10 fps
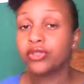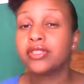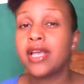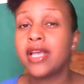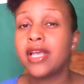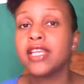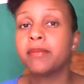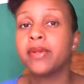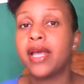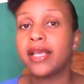So
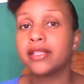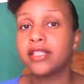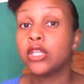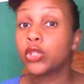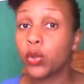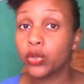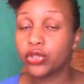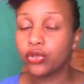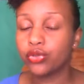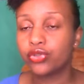17 planks in
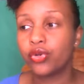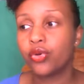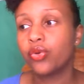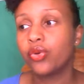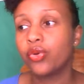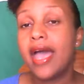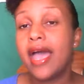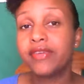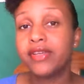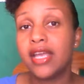total. So
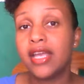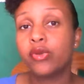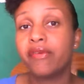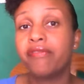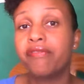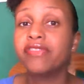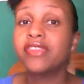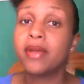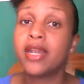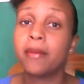every day I do a
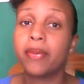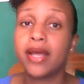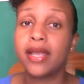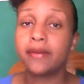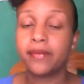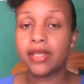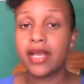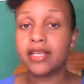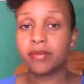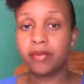50-minute plank,
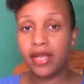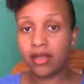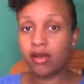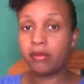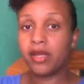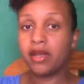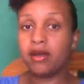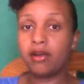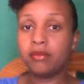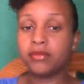and that's a plank on my
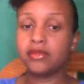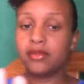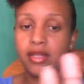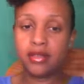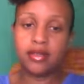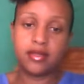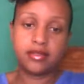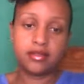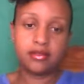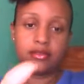arms like
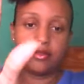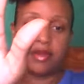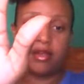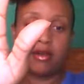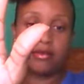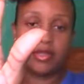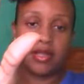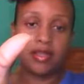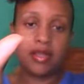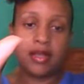this. So my arms are
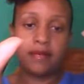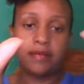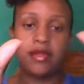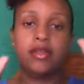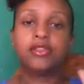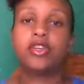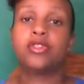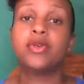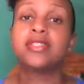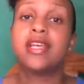like that. So I
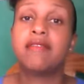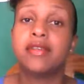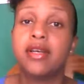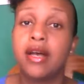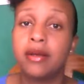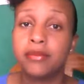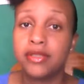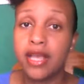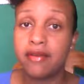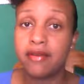do a
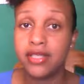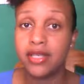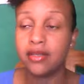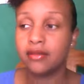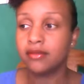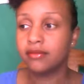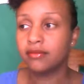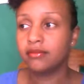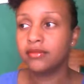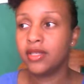17
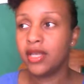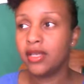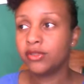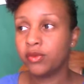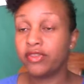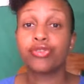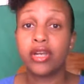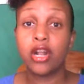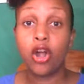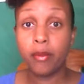days with the
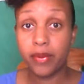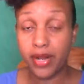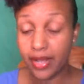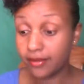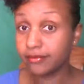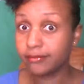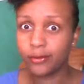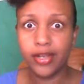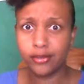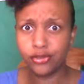straight arm plank,
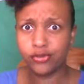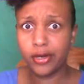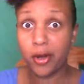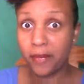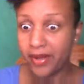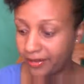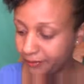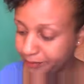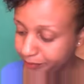right? Straight arm plank.